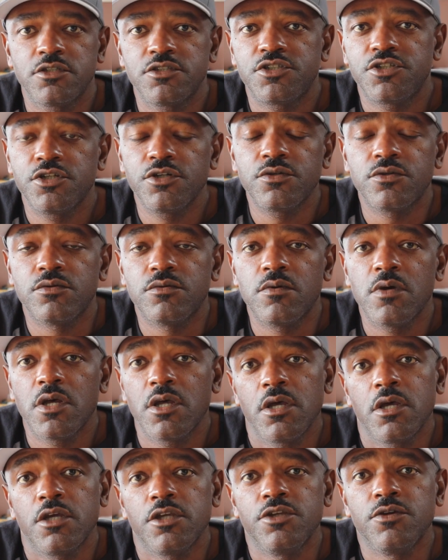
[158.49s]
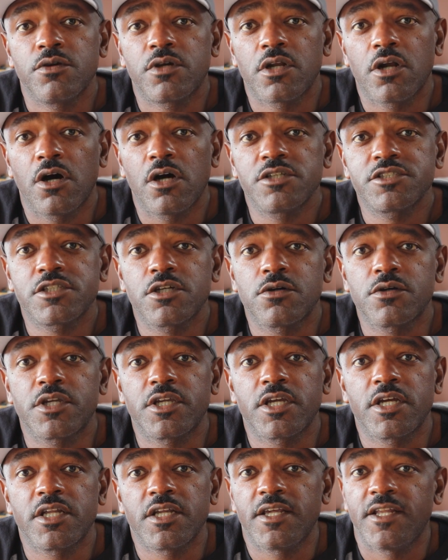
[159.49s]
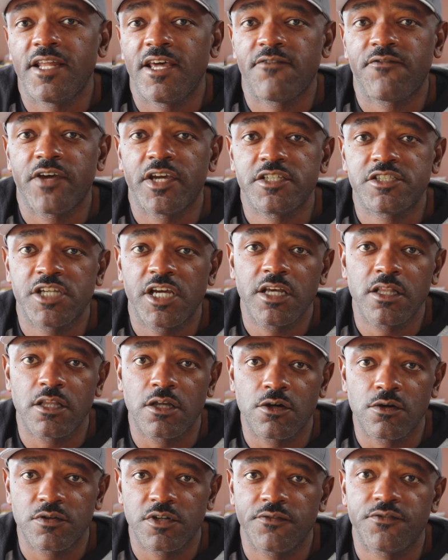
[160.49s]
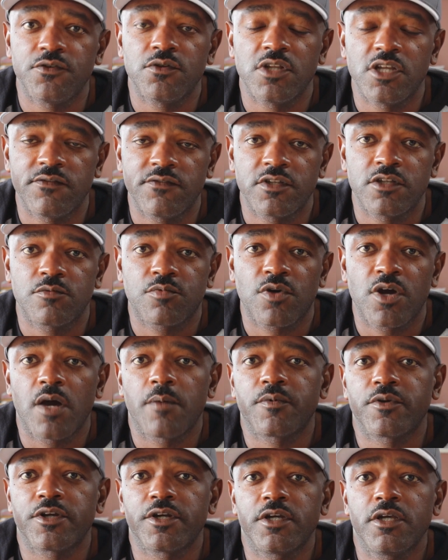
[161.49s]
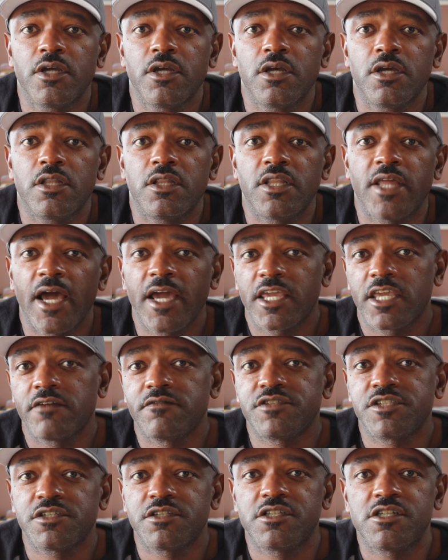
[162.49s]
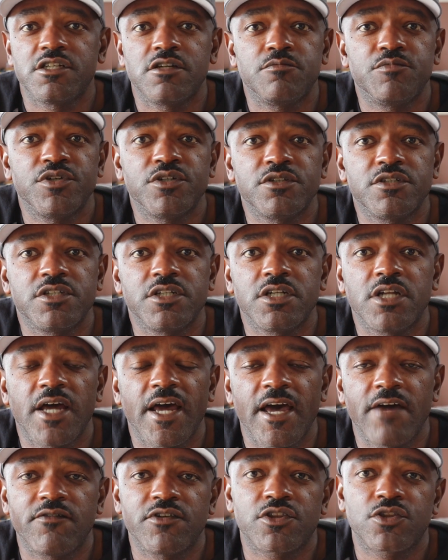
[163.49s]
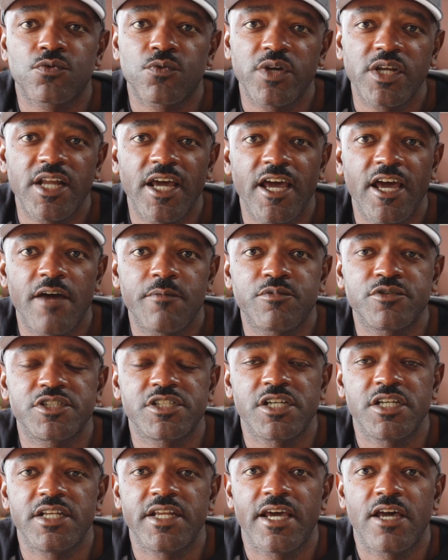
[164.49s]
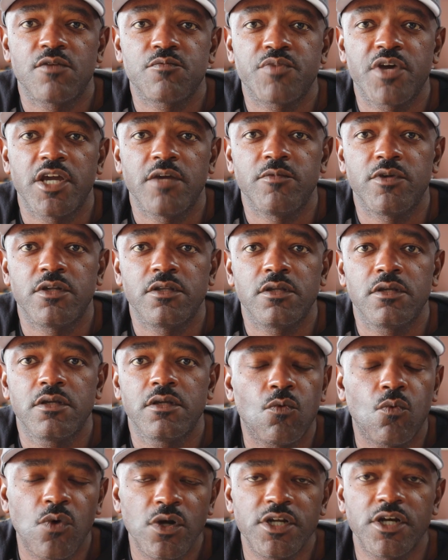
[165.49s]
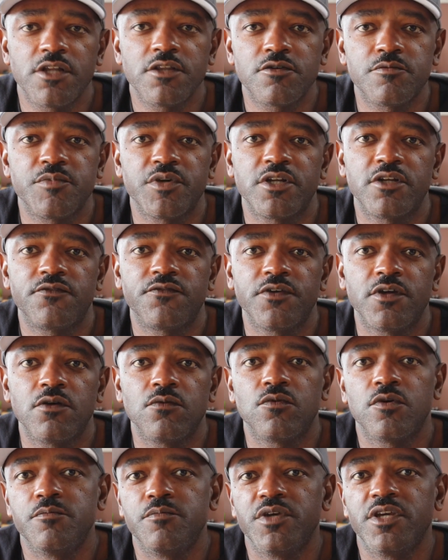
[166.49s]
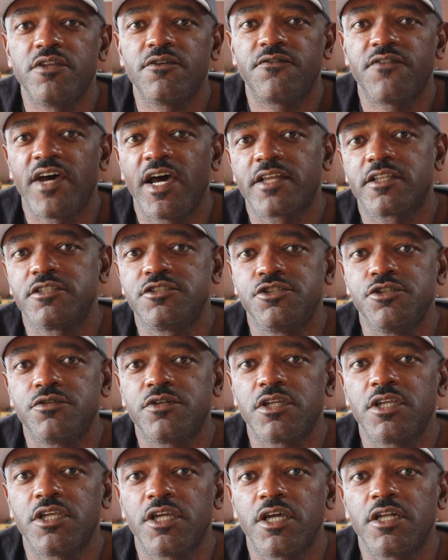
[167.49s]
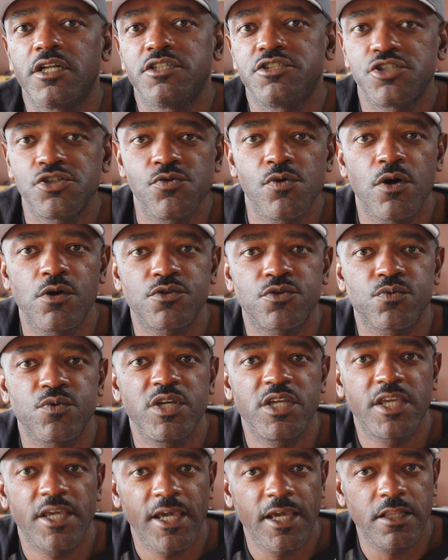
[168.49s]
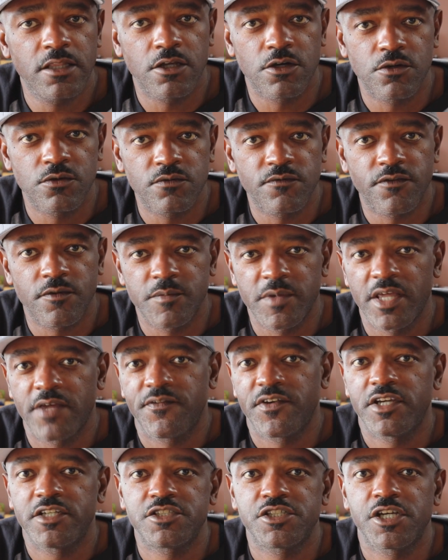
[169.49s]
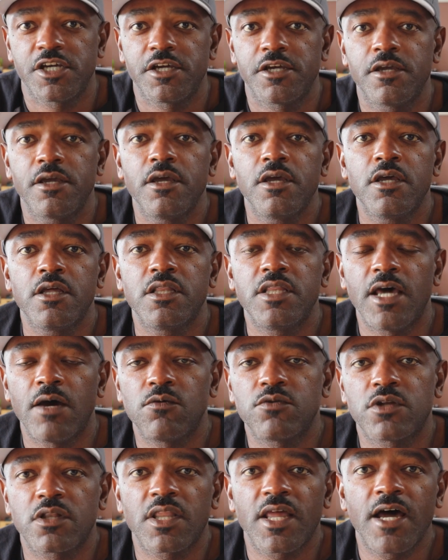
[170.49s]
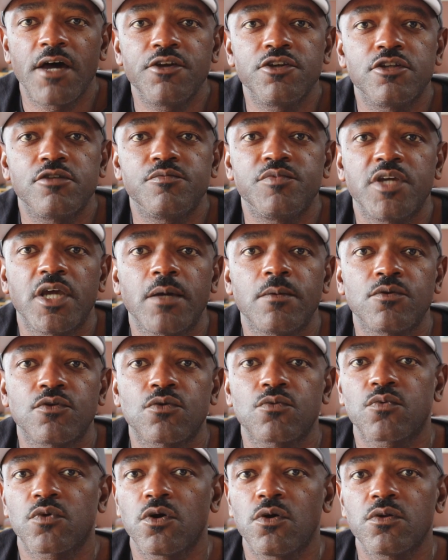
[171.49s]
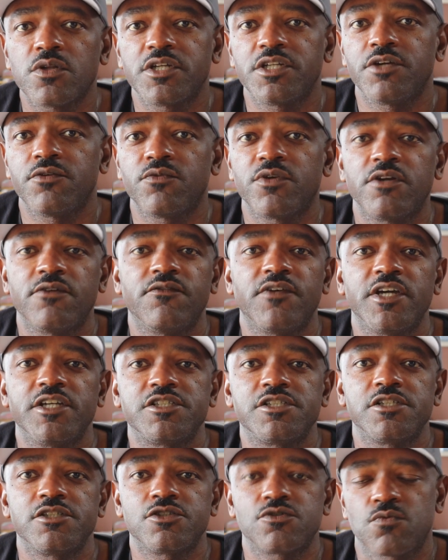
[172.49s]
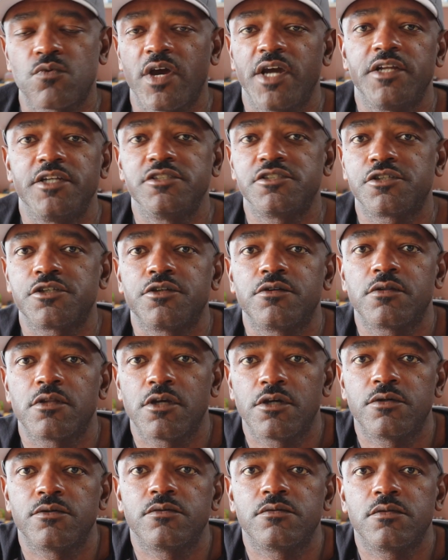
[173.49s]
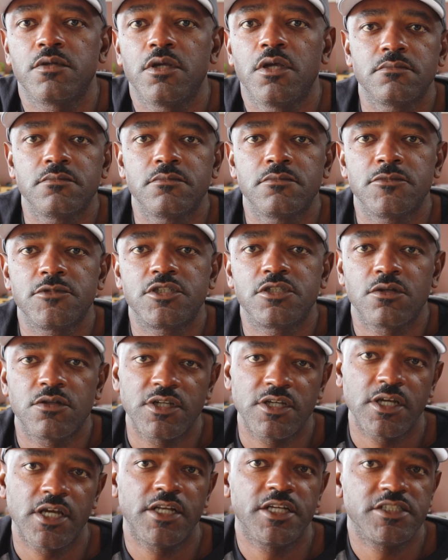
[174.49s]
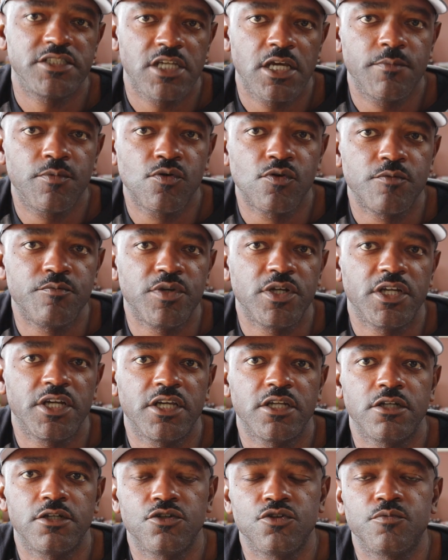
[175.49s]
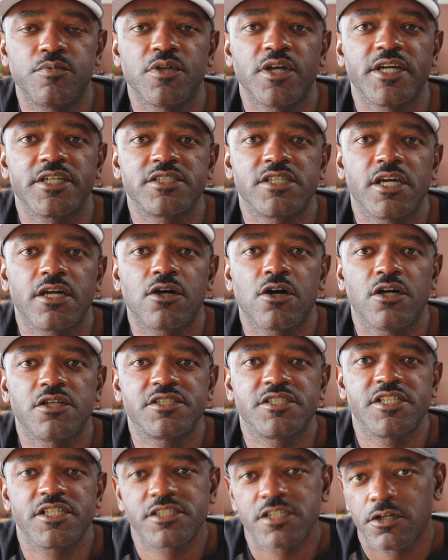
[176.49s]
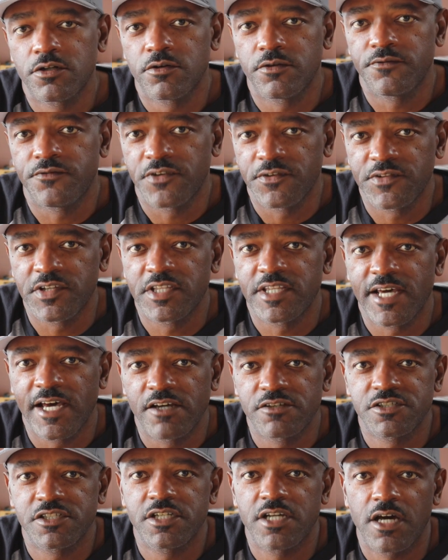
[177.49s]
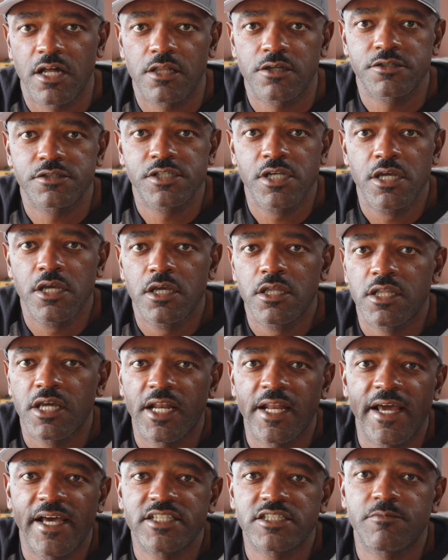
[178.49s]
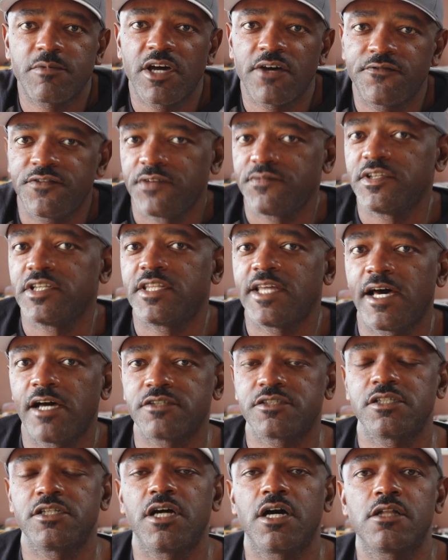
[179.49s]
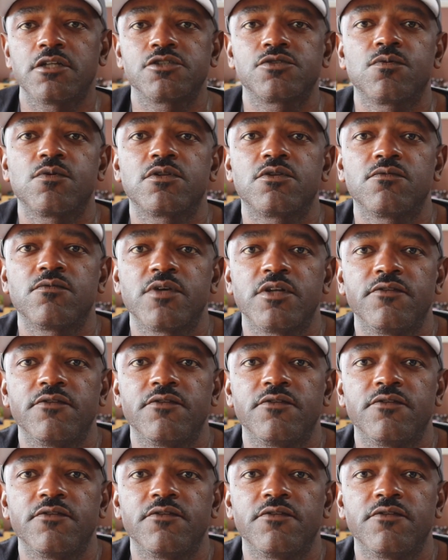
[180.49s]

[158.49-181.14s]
Two, you could also get an FHA loan if you live in the property. That gives you the ability to have a 3.5% down payment. One other benefit would be the fact that you could get a 203K loan from the FHA that would allow you to be able to roll any renovations right into your loan. So an example would be to get a duplex that costs $650,000 that has about $50,000 worth of